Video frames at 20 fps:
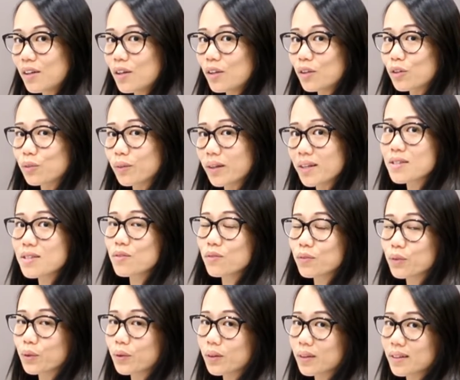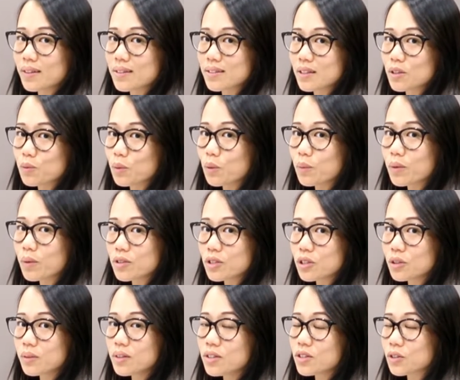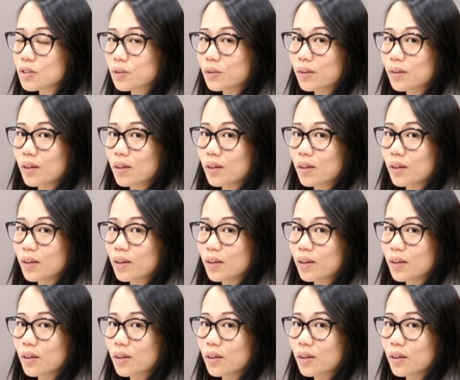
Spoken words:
The reason for this is we want to ensure